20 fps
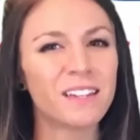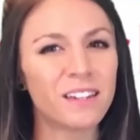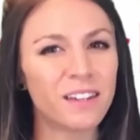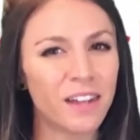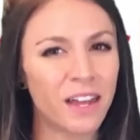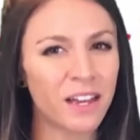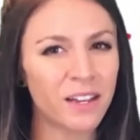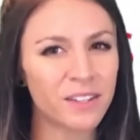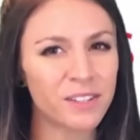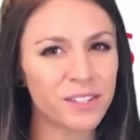
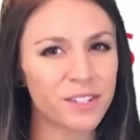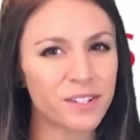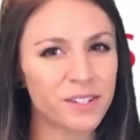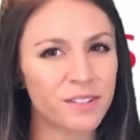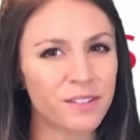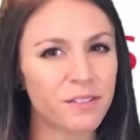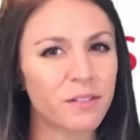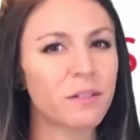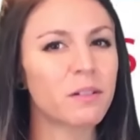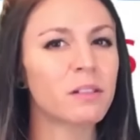Next,
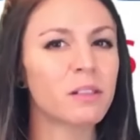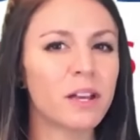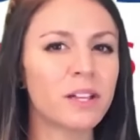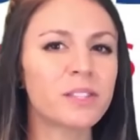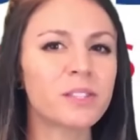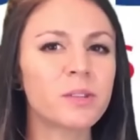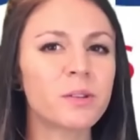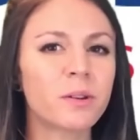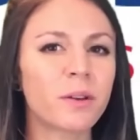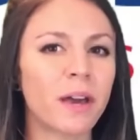
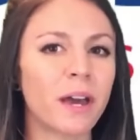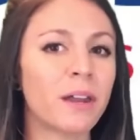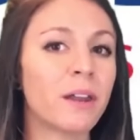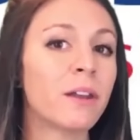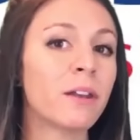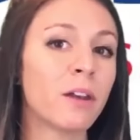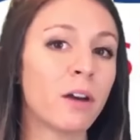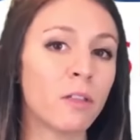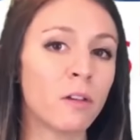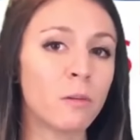let's look at
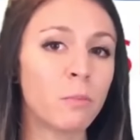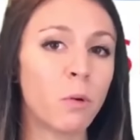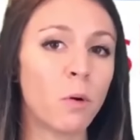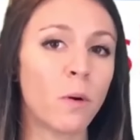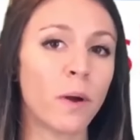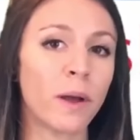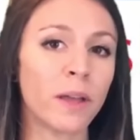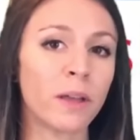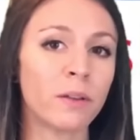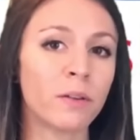another
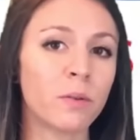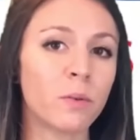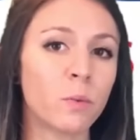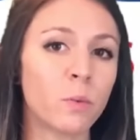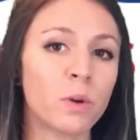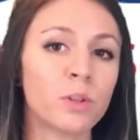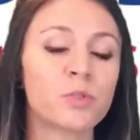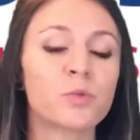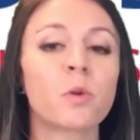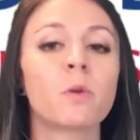point
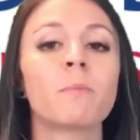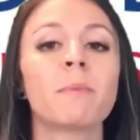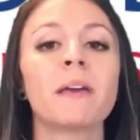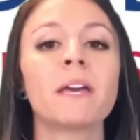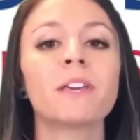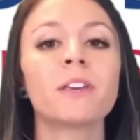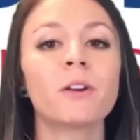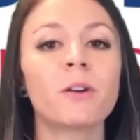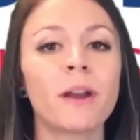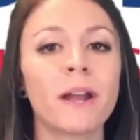which will
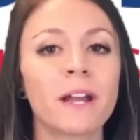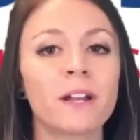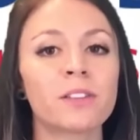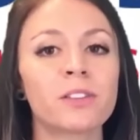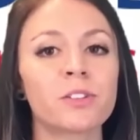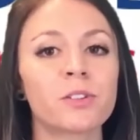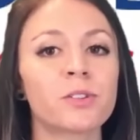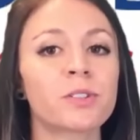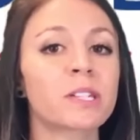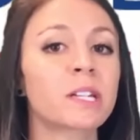make your
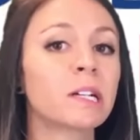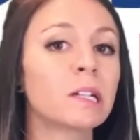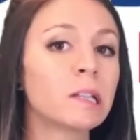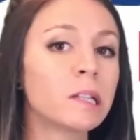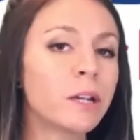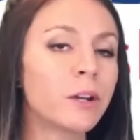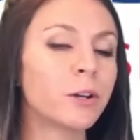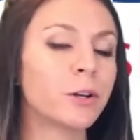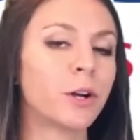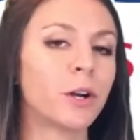answers
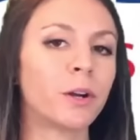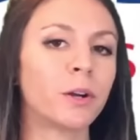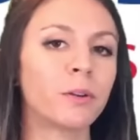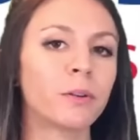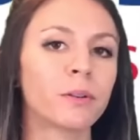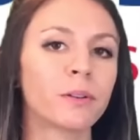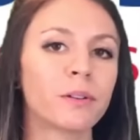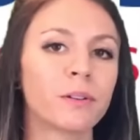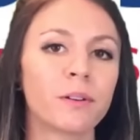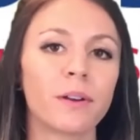clearer
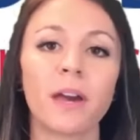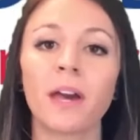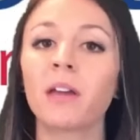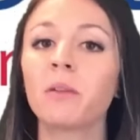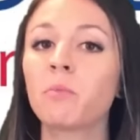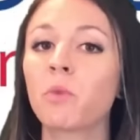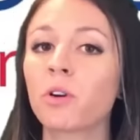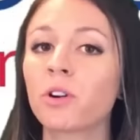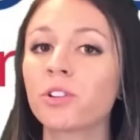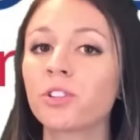
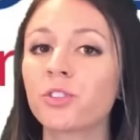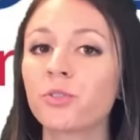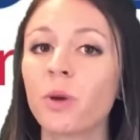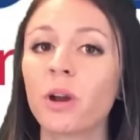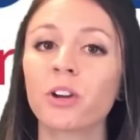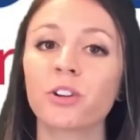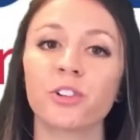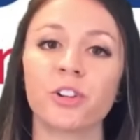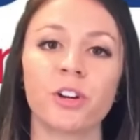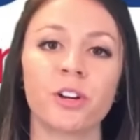and more
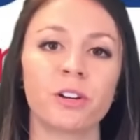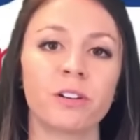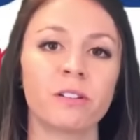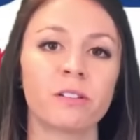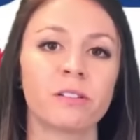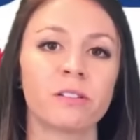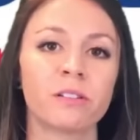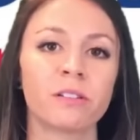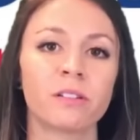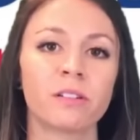structured.
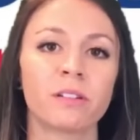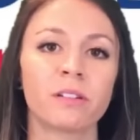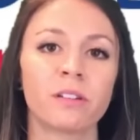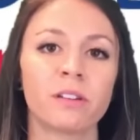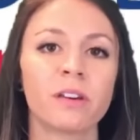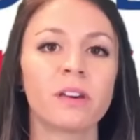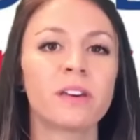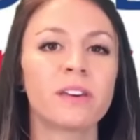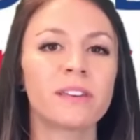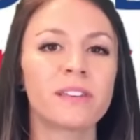
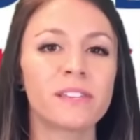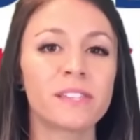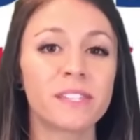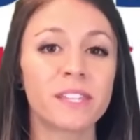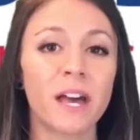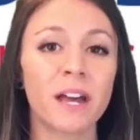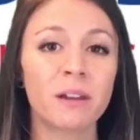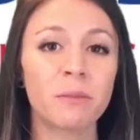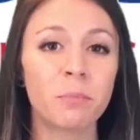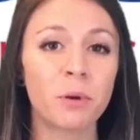
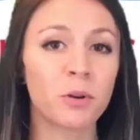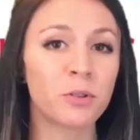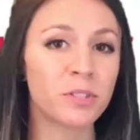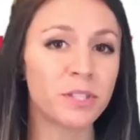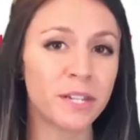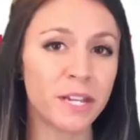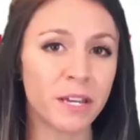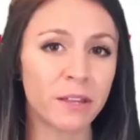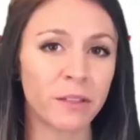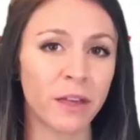
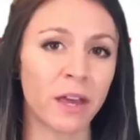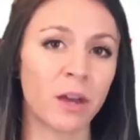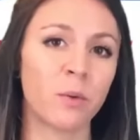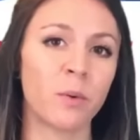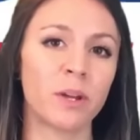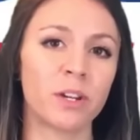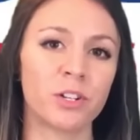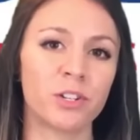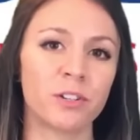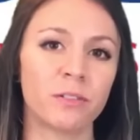Signposting
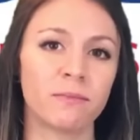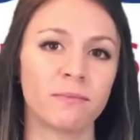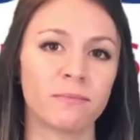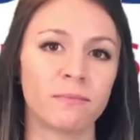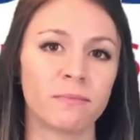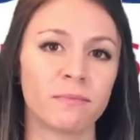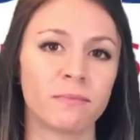language.